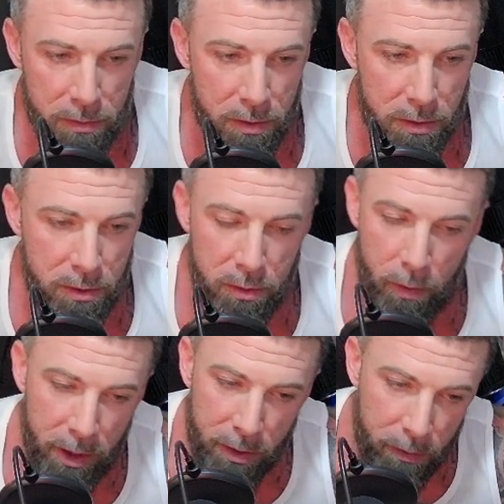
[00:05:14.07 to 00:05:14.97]
There's
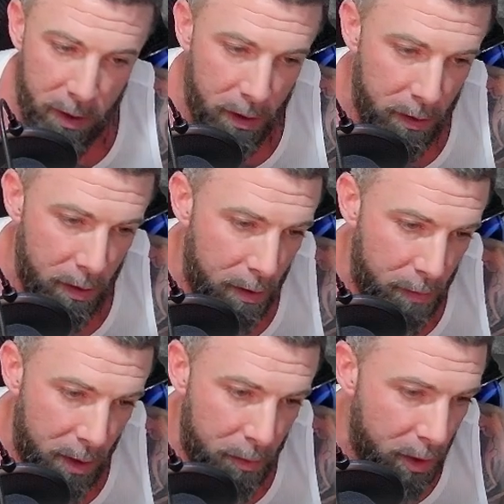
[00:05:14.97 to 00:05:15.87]
23
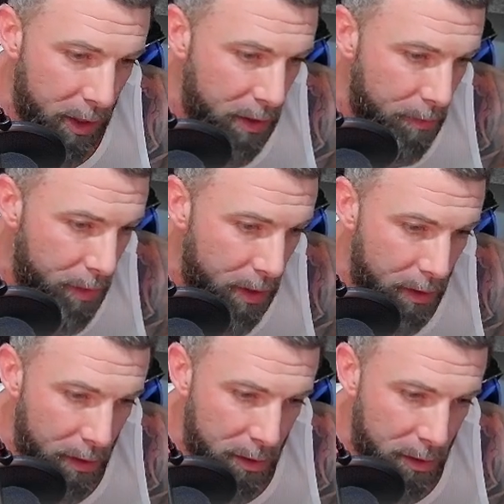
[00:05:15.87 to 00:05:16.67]
people hitting the bid.